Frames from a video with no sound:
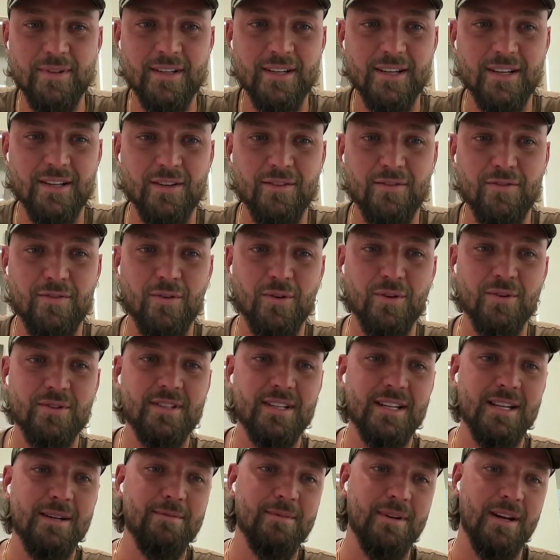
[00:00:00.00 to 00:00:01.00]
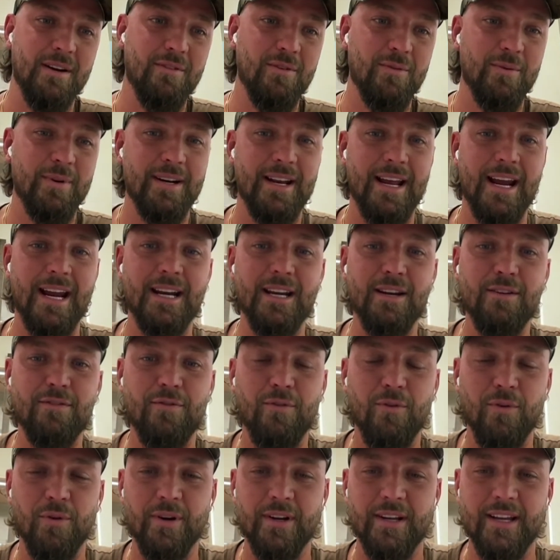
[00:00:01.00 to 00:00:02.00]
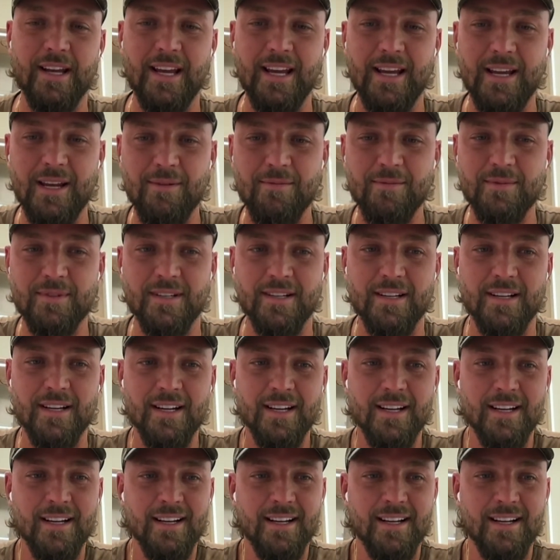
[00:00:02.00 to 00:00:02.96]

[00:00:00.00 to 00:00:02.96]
and the fourth team to ever win 84 games. And